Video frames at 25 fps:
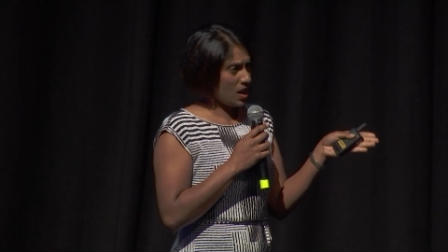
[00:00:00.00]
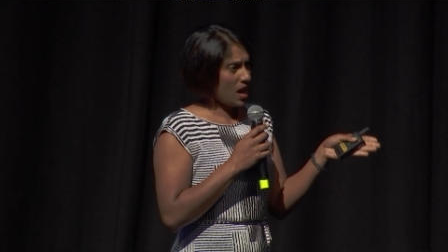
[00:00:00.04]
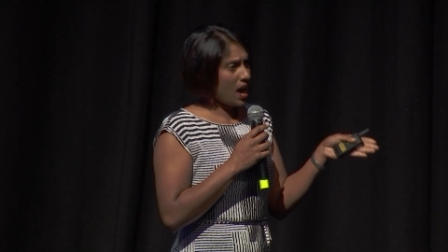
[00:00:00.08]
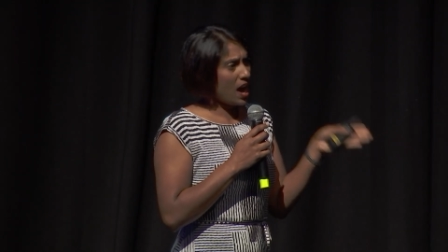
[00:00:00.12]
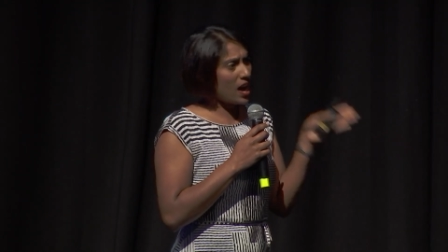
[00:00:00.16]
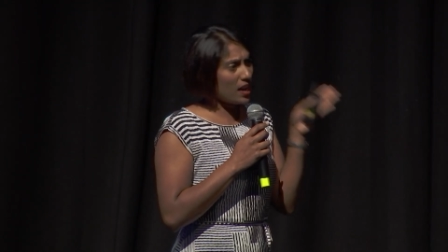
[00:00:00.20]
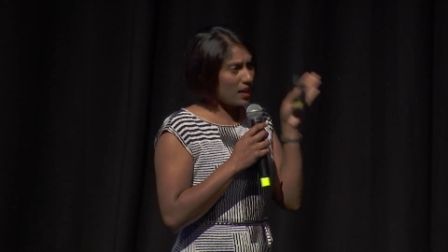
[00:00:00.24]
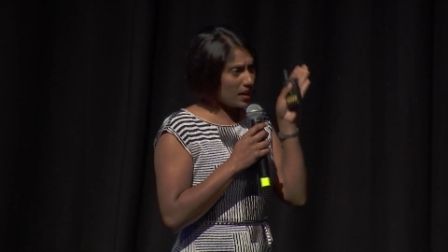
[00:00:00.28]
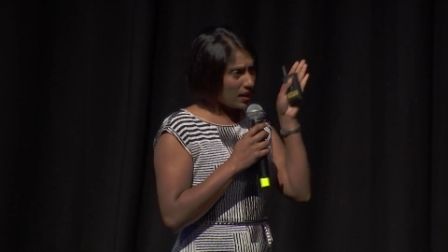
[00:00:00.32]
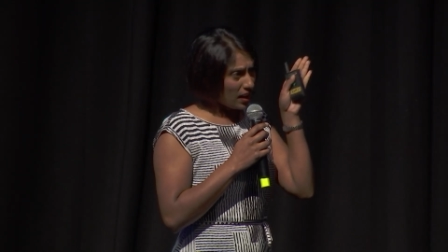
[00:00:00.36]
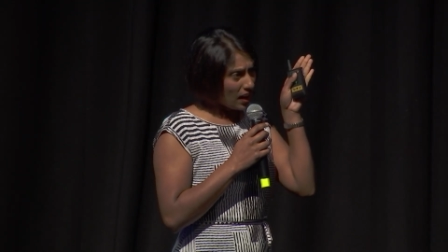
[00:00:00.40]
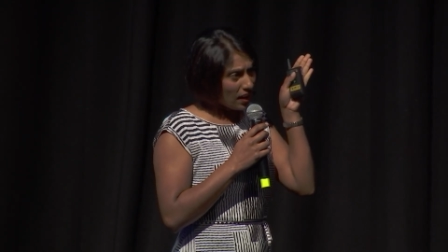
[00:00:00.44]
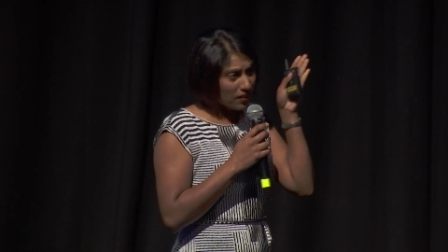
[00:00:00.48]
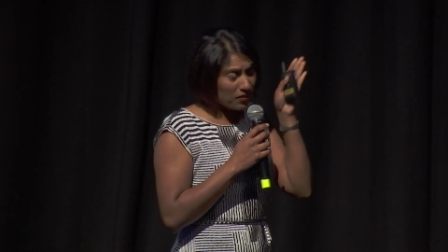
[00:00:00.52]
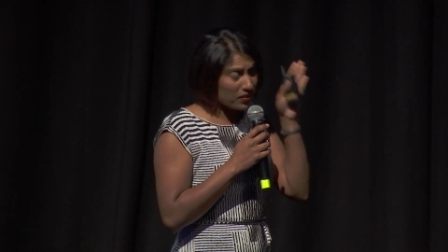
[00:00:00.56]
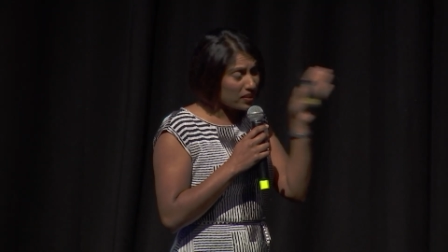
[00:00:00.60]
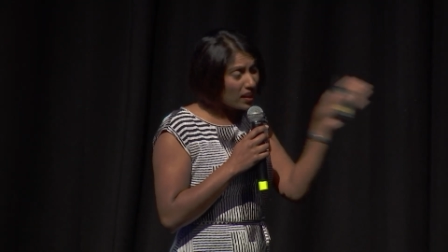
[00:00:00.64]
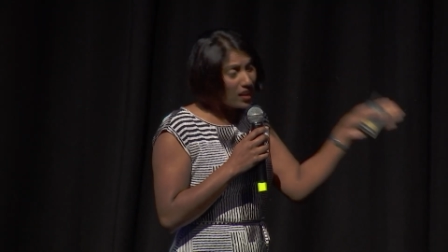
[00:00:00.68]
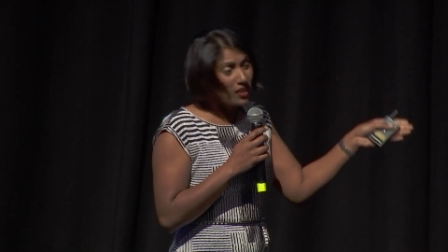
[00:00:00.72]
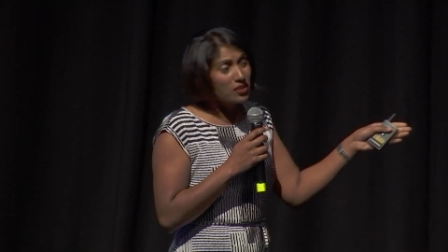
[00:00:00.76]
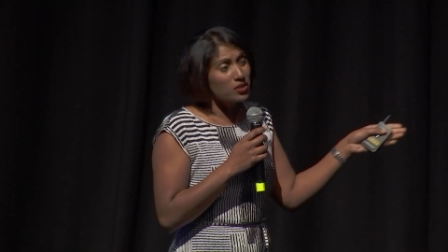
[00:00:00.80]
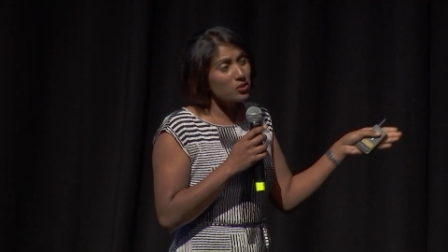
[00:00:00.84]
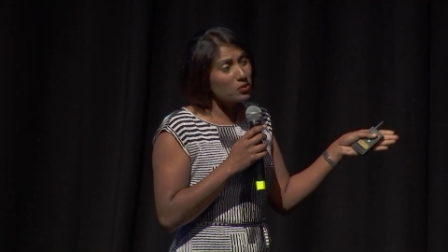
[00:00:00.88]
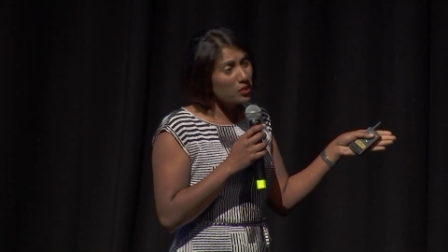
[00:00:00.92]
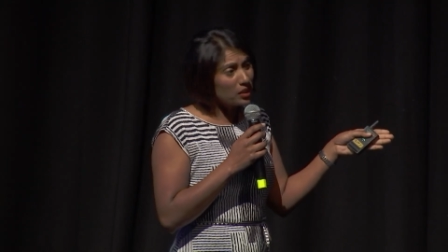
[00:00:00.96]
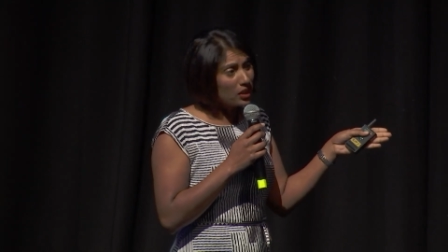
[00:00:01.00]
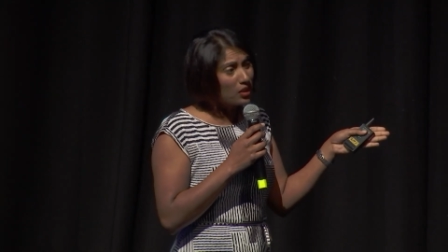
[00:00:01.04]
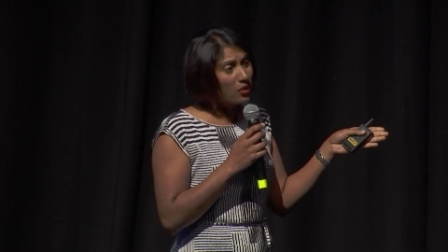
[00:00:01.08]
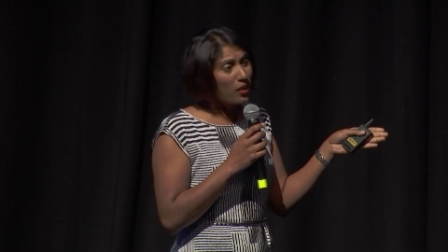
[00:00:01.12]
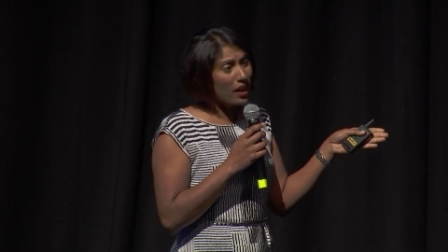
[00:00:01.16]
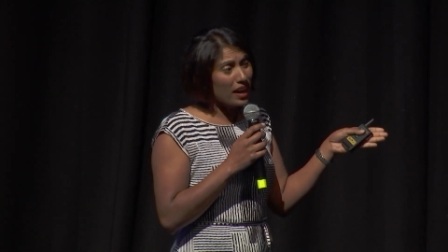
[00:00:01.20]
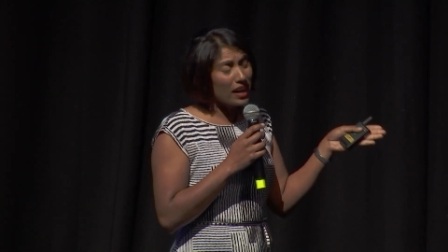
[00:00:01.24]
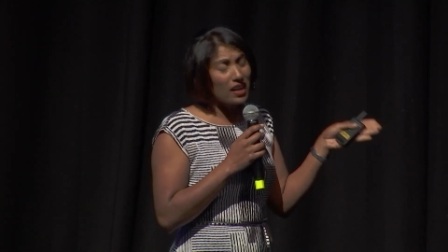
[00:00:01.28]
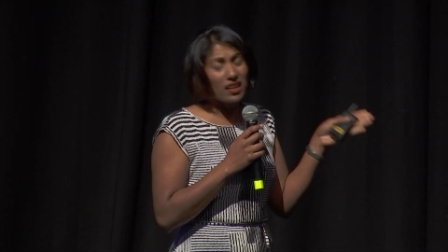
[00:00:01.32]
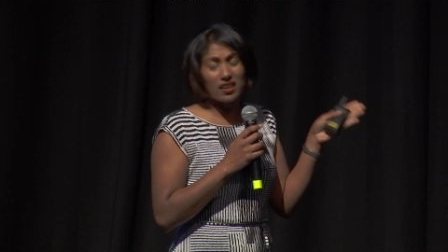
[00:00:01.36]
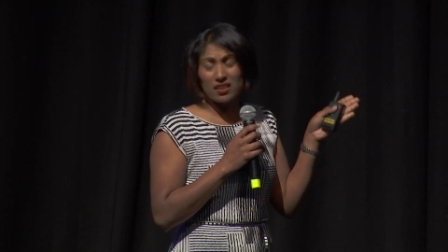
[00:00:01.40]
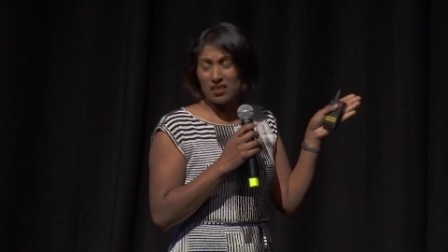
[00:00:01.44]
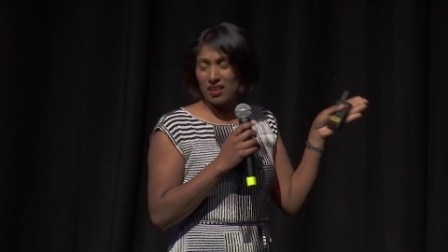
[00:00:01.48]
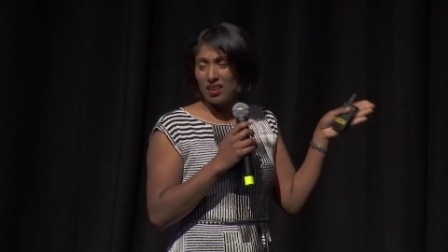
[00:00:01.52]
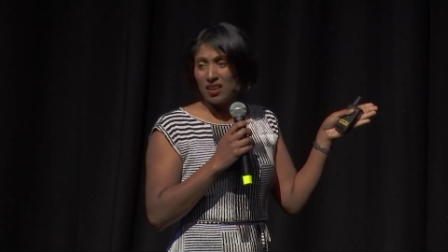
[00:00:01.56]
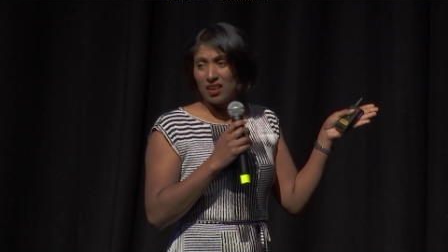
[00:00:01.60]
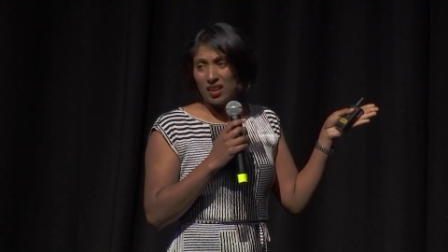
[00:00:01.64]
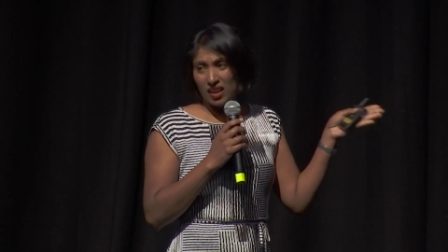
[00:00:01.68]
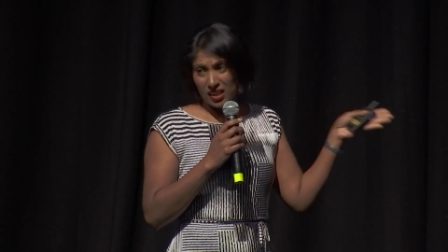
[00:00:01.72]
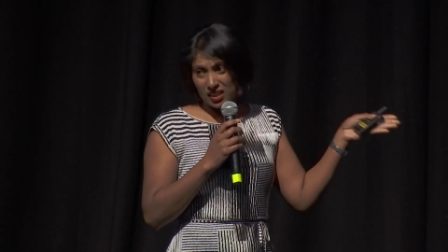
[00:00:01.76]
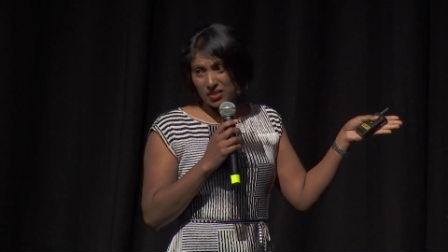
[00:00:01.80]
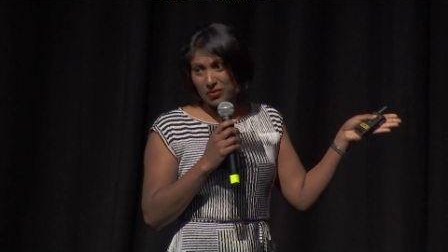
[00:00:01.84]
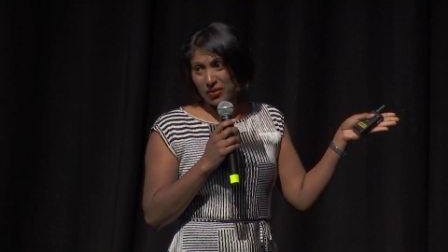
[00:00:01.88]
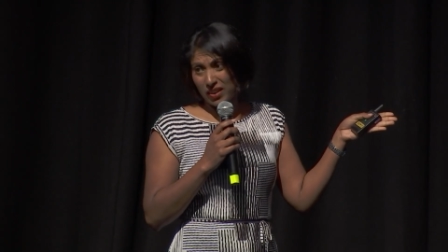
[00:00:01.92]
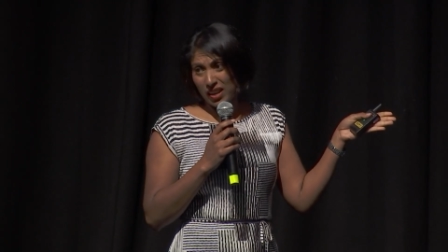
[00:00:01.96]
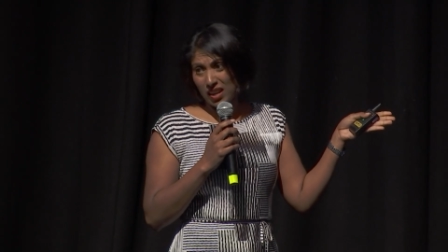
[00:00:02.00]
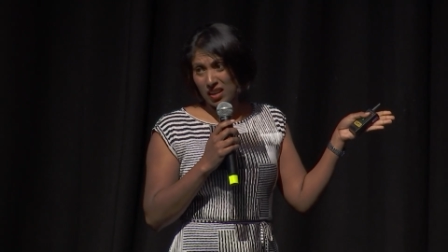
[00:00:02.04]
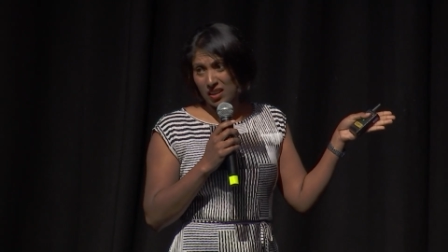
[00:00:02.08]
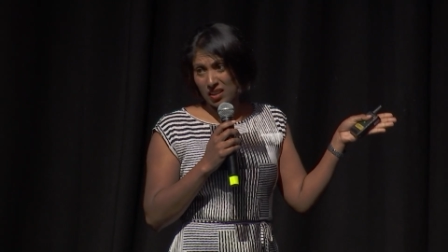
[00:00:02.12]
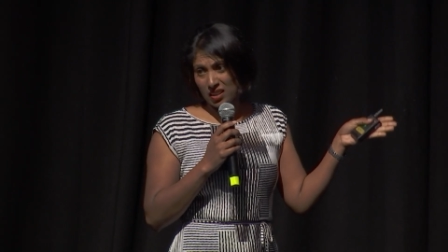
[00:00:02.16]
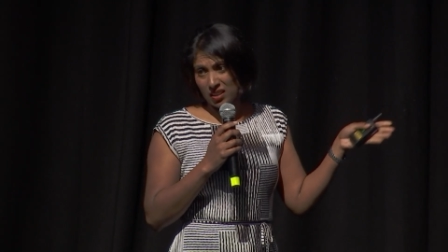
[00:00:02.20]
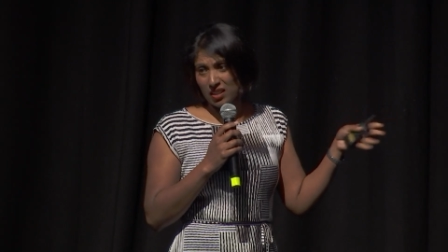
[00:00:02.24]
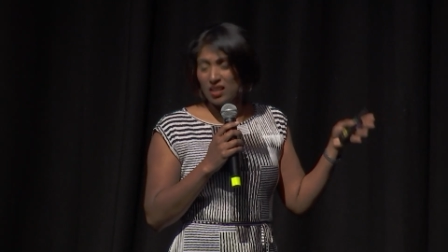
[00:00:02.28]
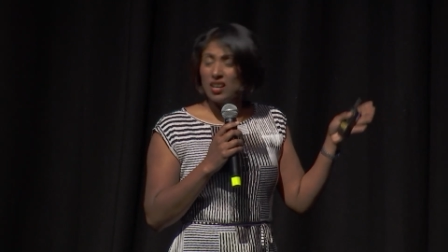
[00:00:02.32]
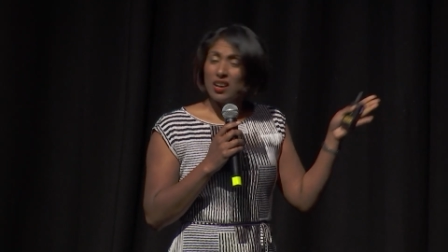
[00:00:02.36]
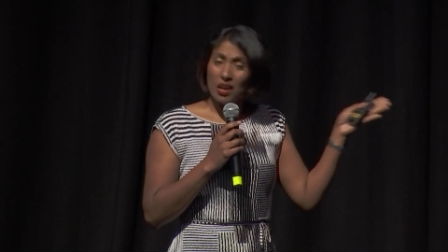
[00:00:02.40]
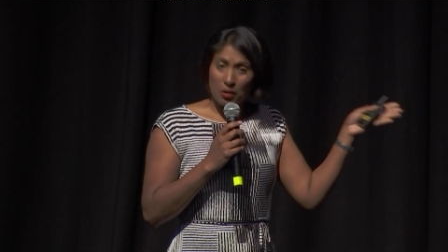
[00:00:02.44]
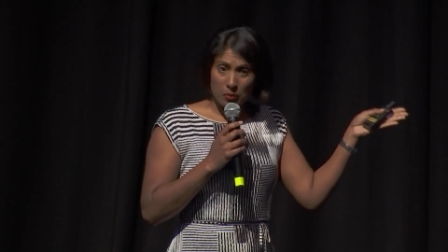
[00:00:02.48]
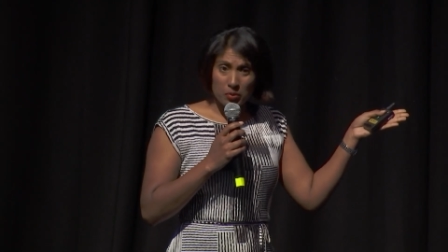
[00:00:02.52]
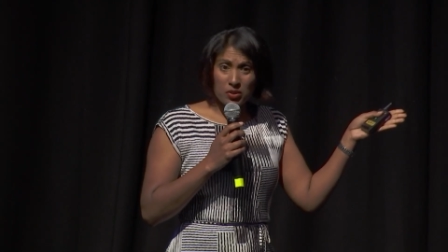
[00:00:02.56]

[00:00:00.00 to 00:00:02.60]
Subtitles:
and if that's all you ate, it's vegan,